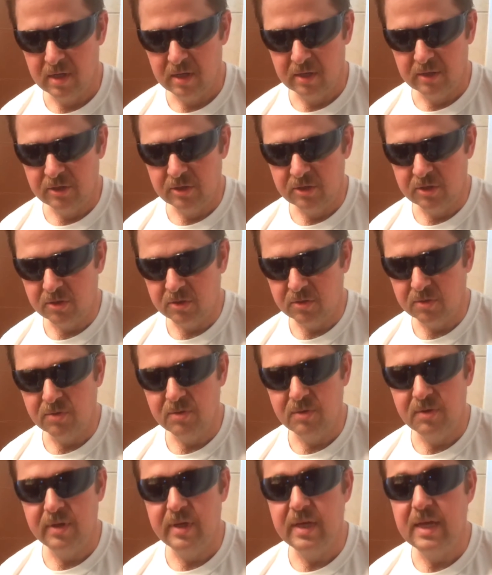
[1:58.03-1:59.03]
So
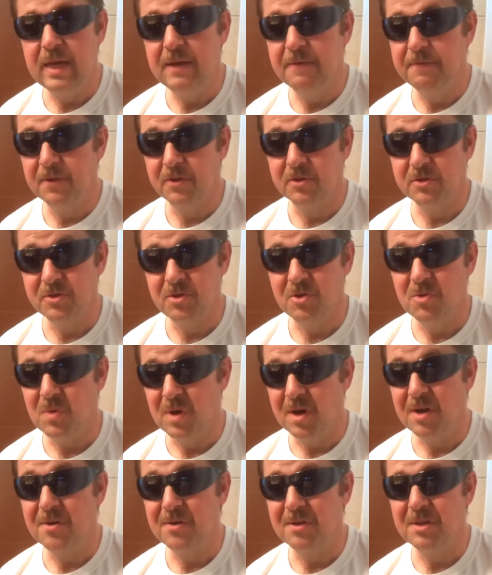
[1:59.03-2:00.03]
if there's no
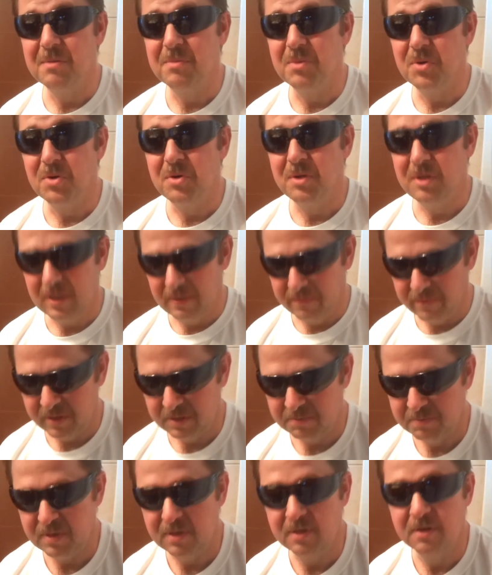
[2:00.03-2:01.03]
water in the bowl, if it's
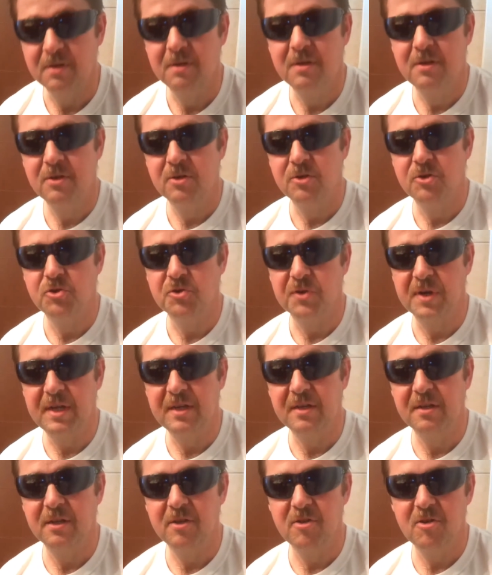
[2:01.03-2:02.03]
been drained
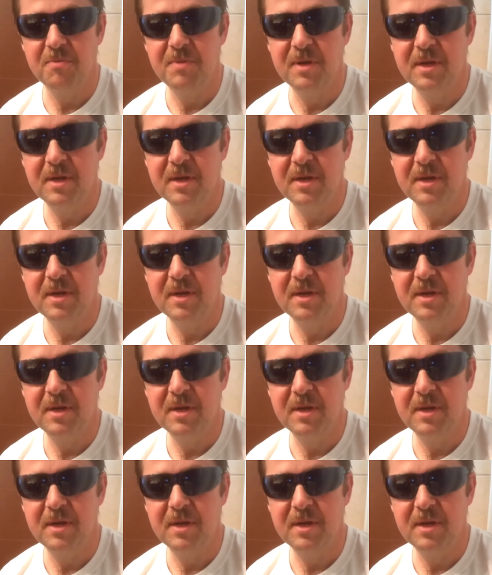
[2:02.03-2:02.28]
a little bit,